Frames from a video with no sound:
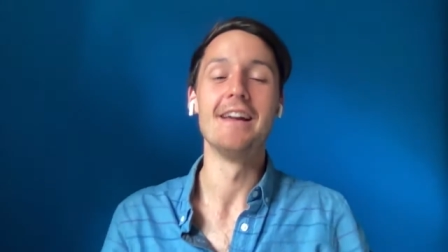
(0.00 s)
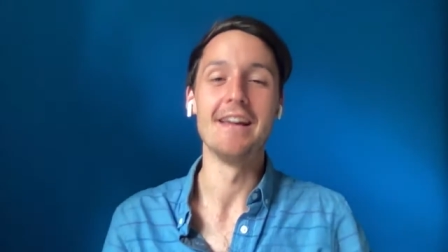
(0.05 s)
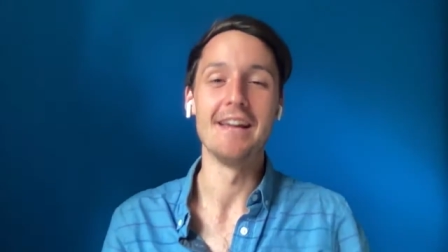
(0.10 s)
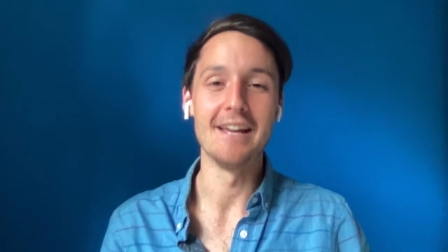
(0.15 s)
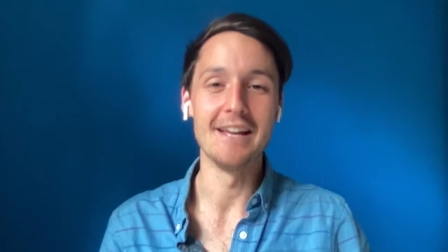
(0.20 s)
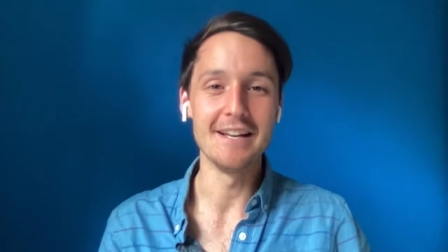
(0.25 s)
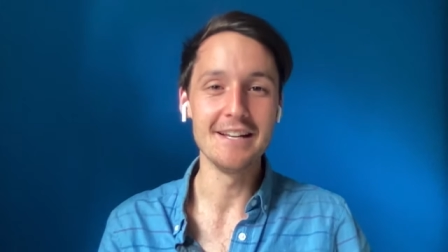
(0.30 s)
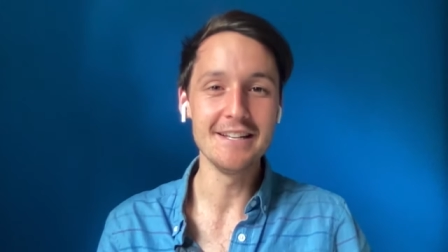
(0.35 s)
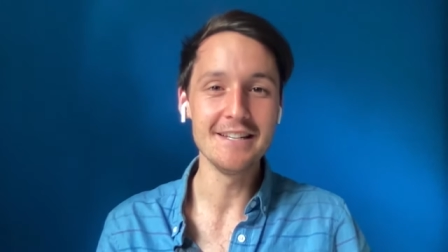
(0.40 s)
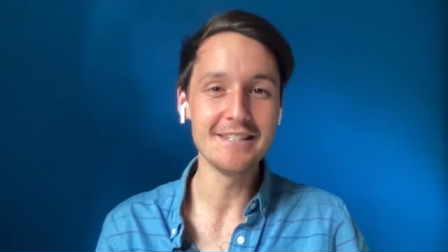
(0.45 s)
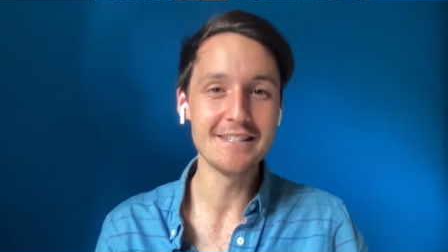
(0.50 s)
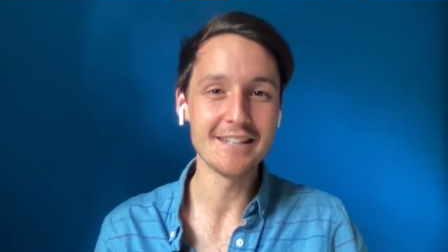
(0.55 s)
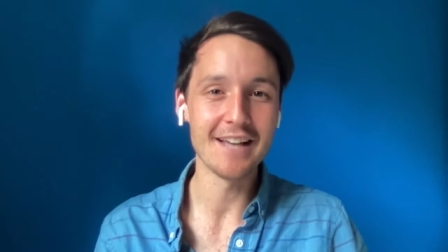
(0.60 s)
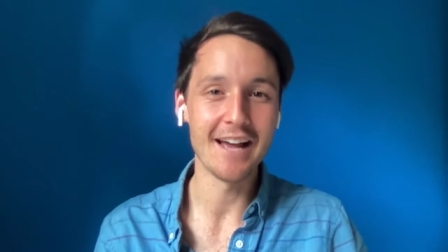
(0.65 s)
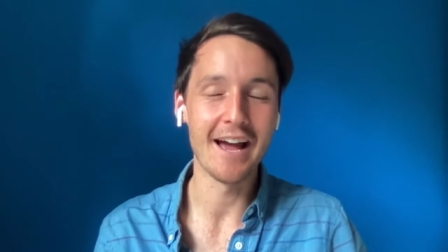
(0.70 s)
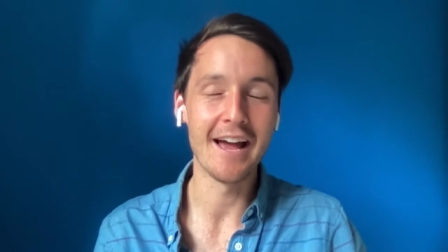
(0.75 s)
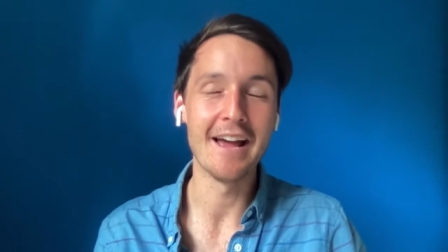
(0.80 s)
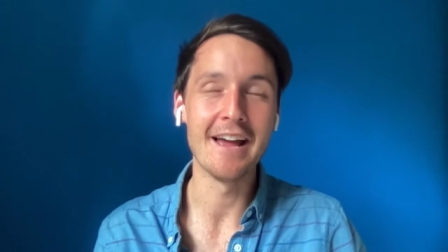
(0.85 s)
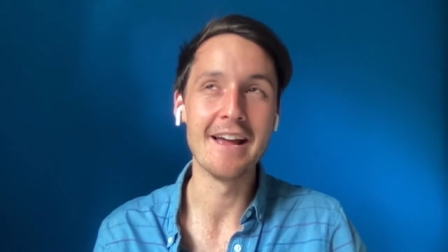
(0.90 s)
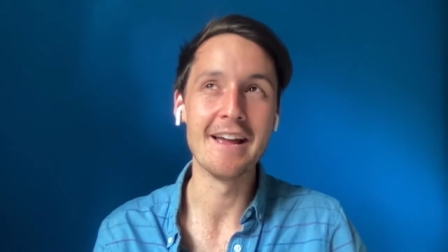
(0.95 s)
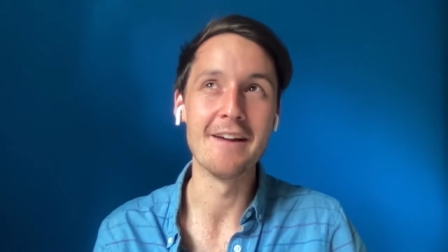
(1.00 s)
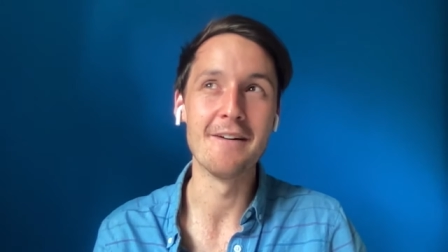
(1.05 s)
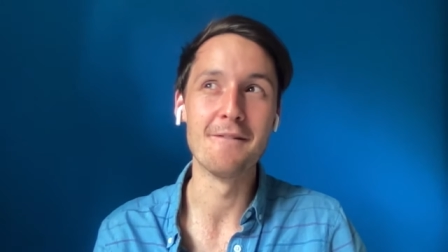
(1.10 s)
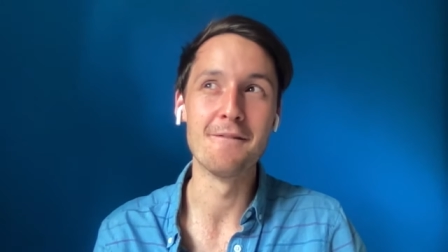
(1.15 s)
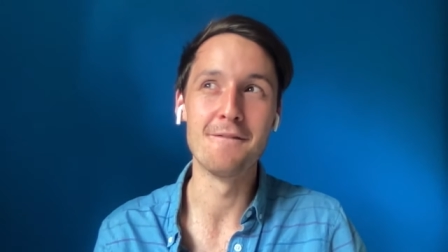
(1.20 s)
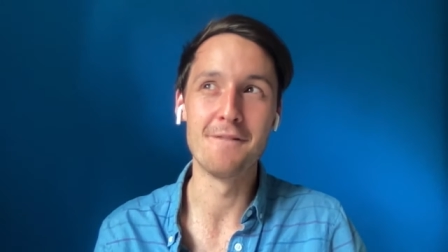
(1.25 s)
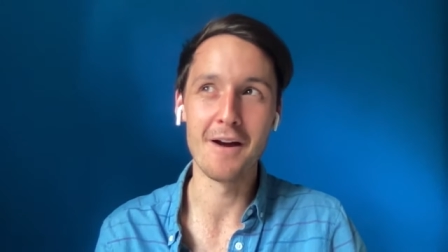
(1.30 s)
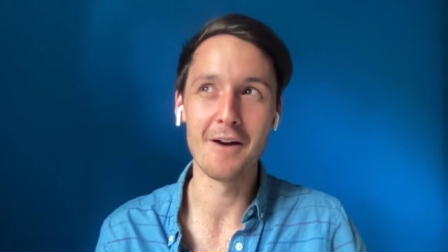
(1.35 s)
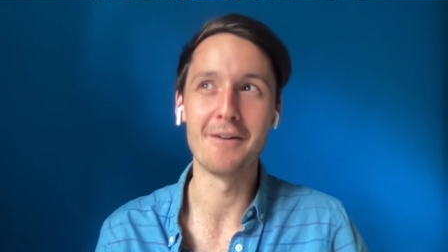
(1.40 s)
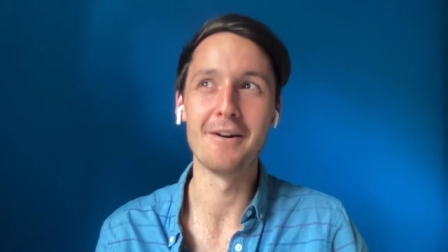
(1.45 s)
Here's a
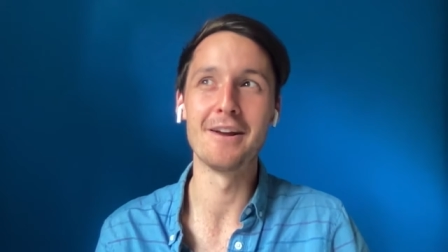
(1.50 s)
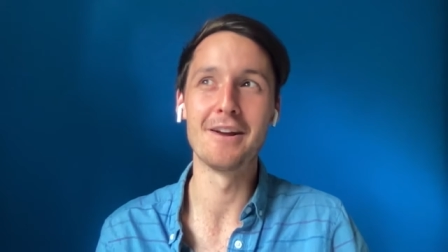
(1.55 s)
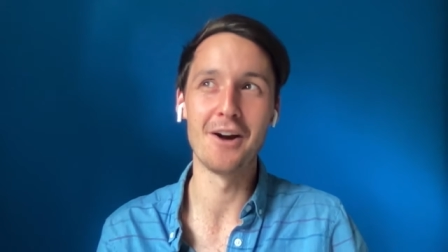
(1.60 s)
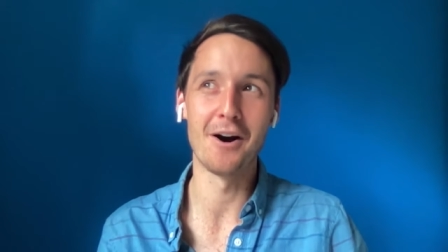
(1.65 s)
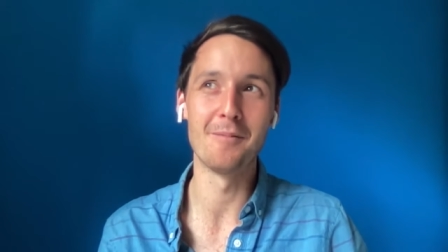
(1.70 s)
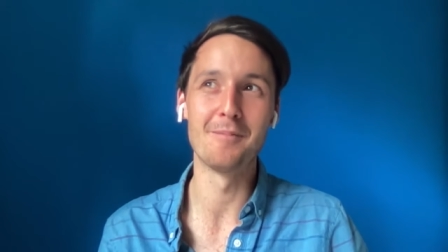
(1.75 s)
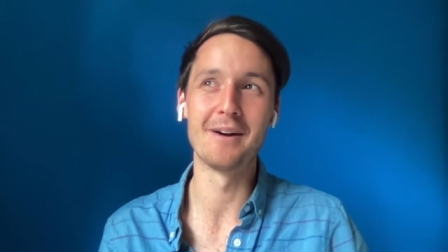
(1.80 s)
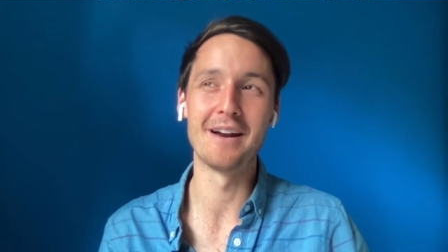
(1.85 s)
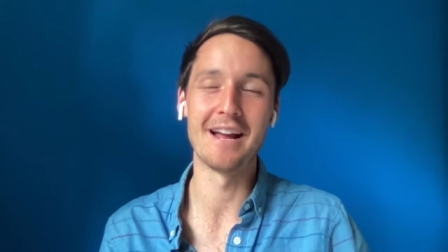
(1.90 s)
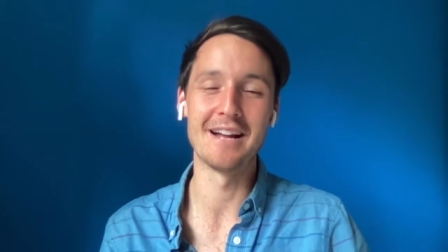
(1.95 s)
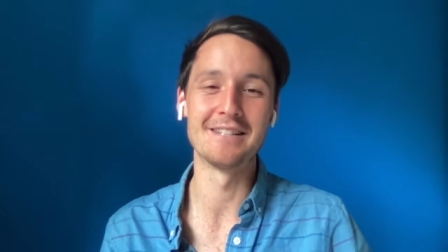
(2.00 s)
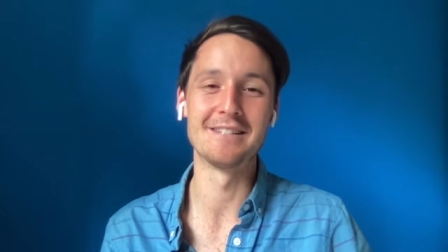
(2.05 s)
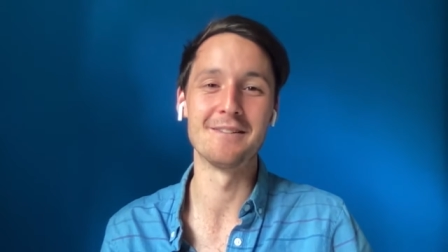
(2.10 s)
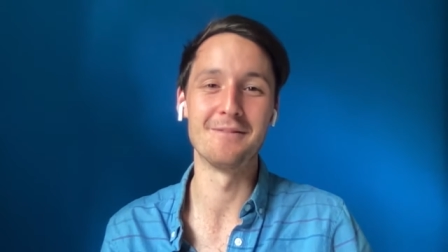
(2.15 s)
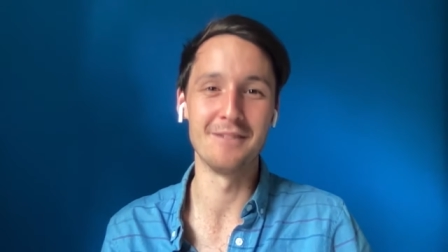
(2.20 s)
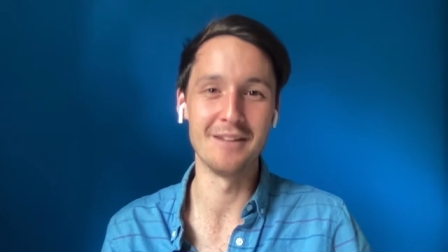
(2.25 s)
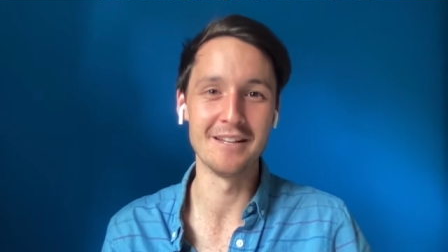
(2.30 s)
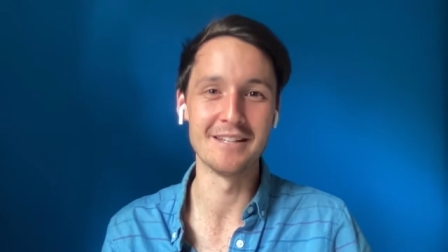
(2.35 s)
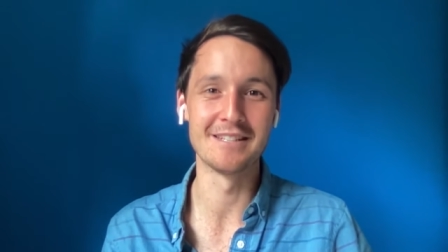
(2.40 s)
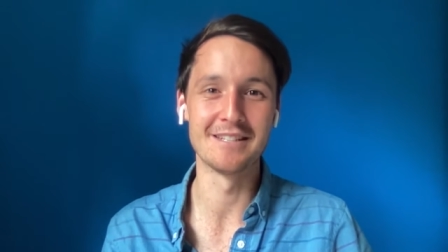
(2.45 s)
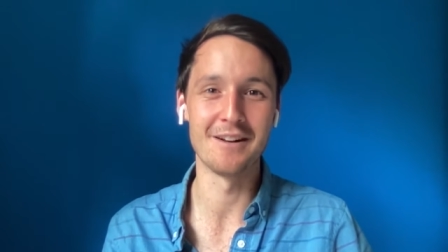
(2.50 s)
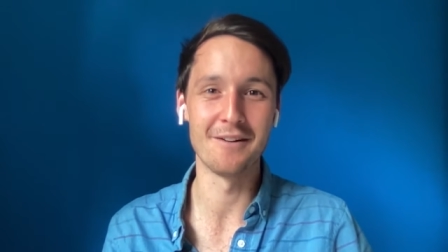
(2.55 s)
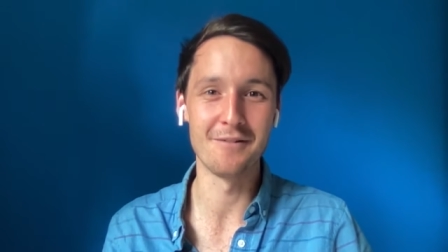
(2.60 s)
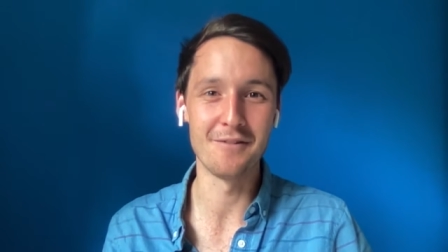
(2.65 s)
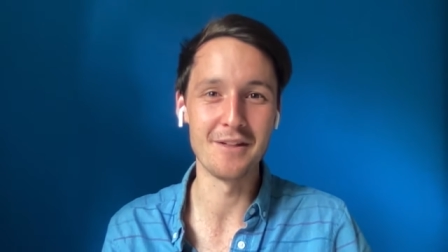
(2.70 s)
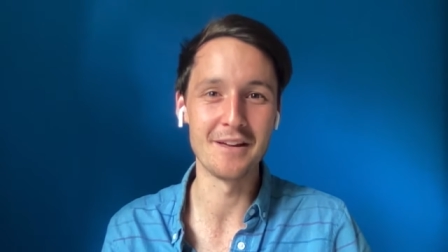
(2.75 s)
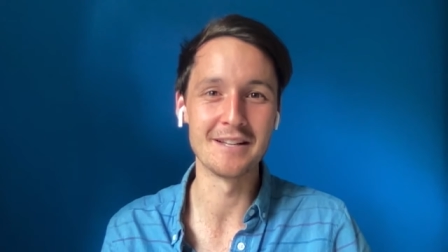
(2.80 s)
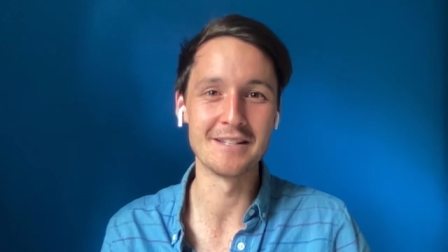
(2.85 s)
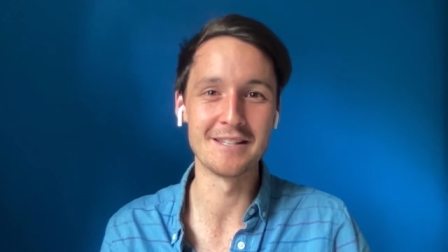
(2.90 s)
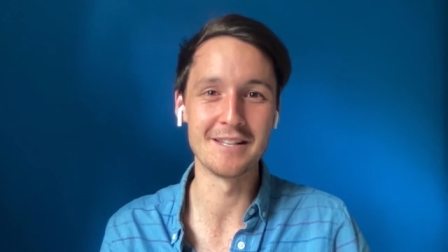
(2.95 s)
very comprehensive list of
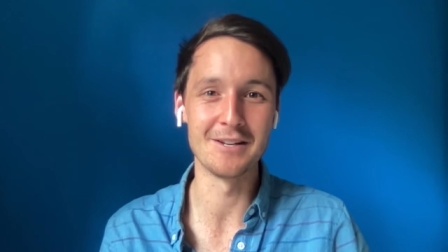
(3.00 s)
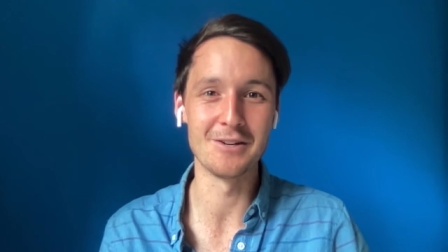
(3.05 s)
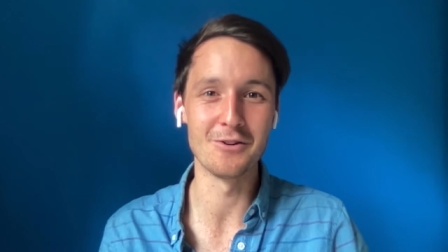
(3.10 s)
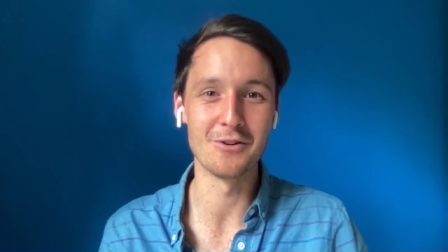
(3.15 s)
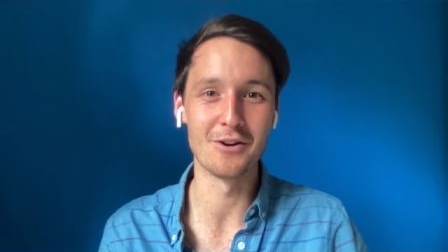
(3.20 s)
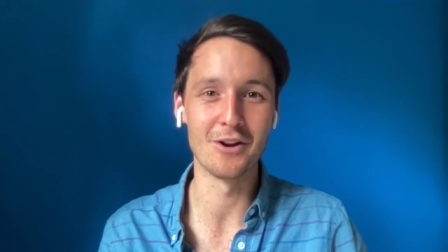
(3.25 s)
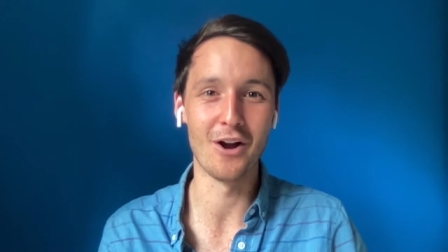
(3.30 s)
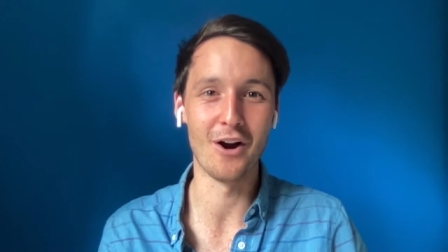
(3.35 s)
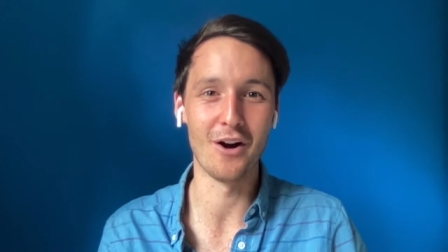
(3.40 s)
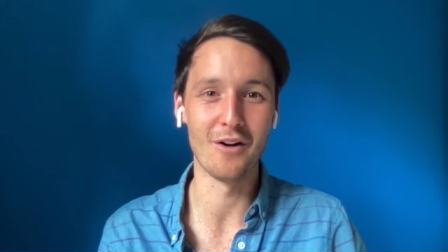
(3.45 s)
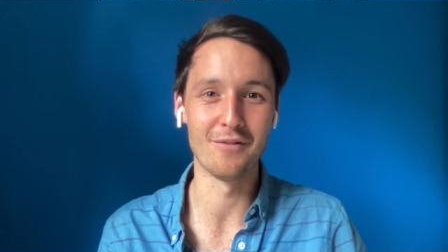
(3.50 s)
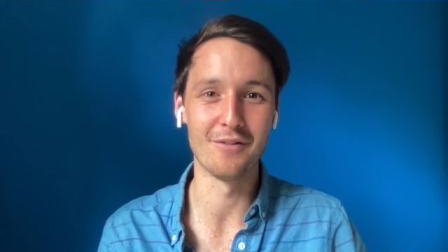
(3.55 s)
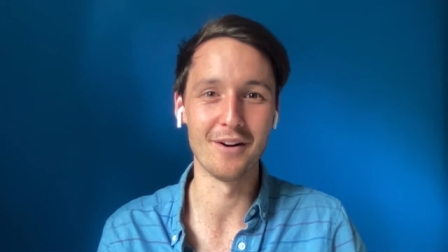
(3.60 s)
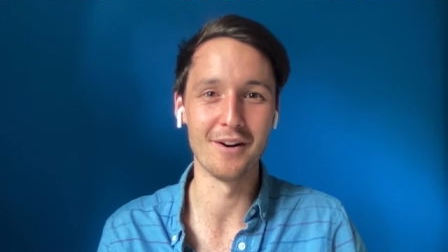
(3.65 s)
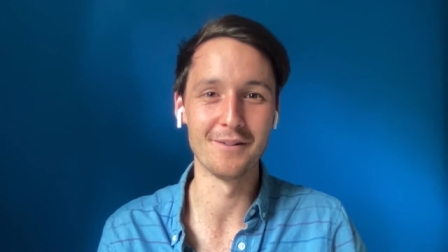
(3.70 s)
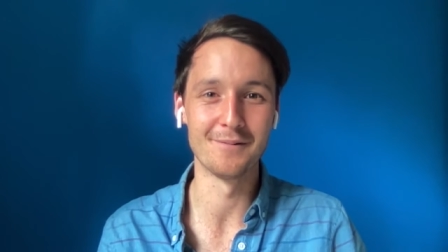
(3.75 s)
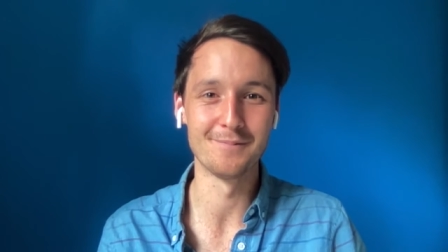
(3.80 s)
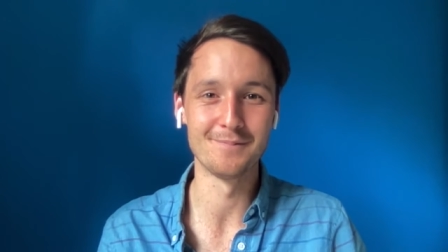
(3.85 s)
things that you could offer.